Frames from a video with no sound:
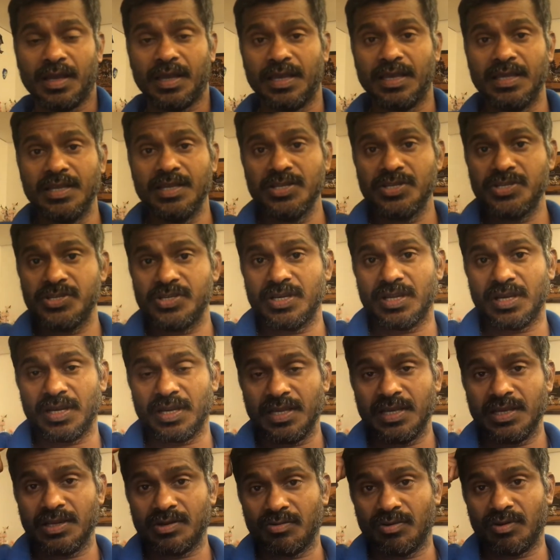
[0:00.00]

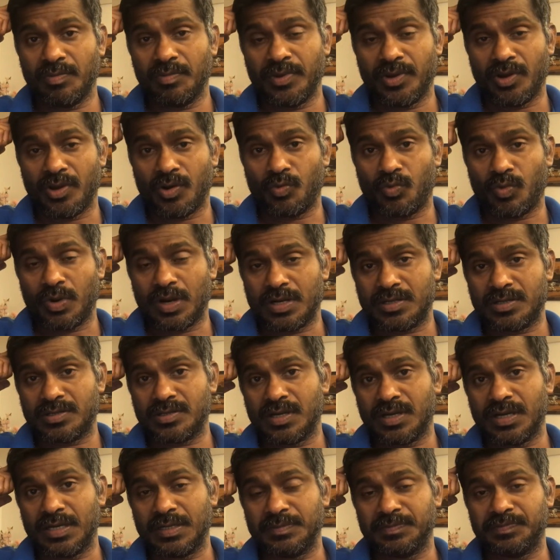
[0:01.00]
Initially, it will be on one side.